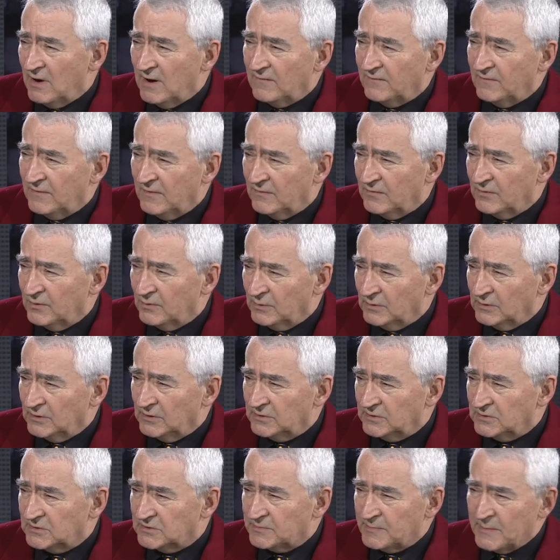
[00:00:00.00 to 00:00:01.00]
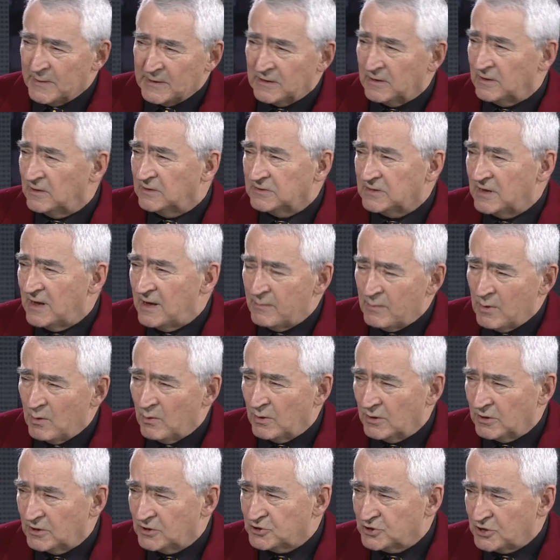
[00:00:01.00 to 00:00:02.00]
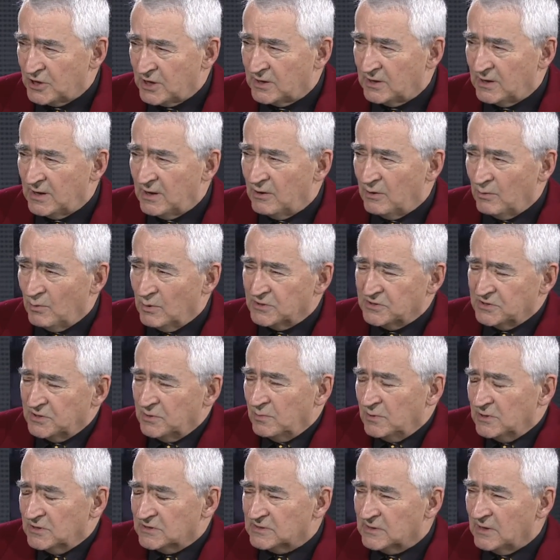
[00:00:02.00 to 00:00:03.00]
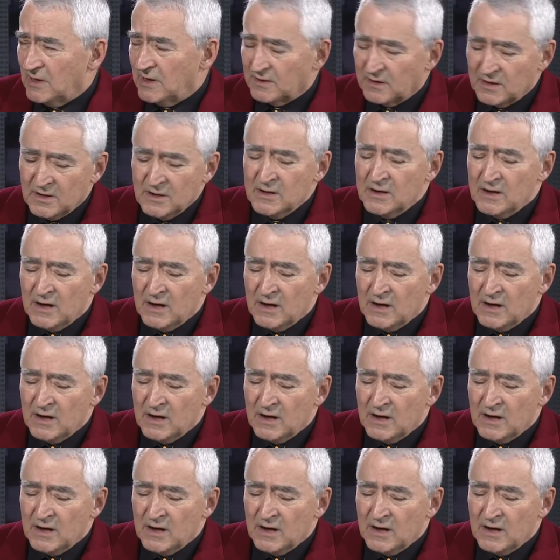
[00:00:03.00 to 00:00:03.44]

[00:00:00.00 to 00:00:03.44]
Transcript: I've never really spent any time. I want to check it out. I want to see what it's like.